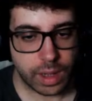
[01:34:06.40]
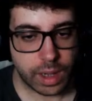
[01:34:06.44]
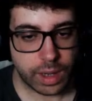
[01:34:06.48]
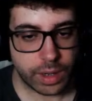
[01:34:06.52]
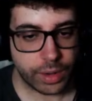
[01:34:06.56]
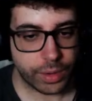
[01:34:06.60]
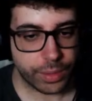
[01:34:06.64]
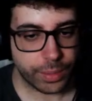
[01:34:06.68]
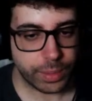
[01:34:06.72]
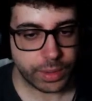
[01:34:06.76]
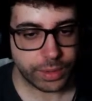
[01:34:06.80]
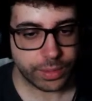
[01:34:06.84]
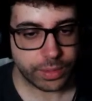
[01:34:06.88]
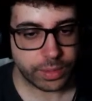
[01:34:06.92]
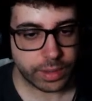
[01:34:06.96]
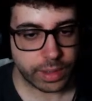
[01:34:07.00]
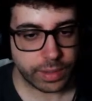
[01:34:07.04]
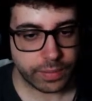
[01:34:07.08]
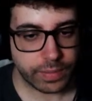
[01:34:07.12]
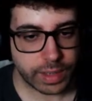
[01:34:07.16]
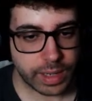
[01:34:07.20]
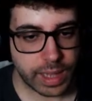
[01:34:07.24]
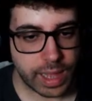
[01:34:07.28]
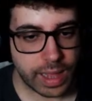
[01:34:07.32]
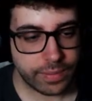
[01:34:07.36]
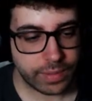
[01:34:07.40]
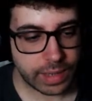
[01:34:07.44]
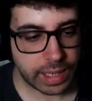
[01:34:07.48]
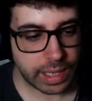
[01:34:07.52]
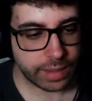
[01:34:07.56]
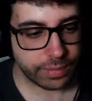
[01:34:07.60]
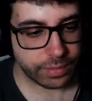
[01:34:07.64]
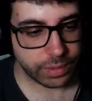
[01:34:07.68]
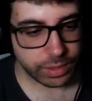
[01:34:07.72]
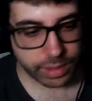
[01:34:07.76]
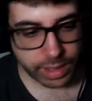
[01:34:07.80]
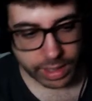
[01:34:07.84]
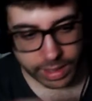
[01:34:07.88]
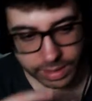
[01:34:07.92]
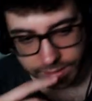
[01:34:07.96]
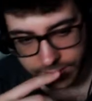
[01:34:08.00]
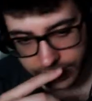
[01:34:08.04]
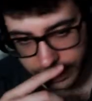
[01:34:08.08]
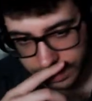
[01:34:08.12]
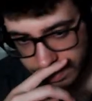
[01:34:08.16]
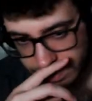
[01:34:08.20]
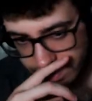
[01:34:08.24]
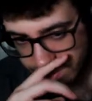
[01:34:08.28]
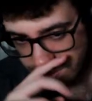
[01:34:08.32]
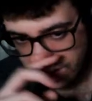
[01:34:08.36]
Oh no, we don't even have a level
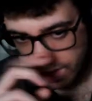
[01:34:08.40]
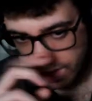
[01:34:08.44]
yet.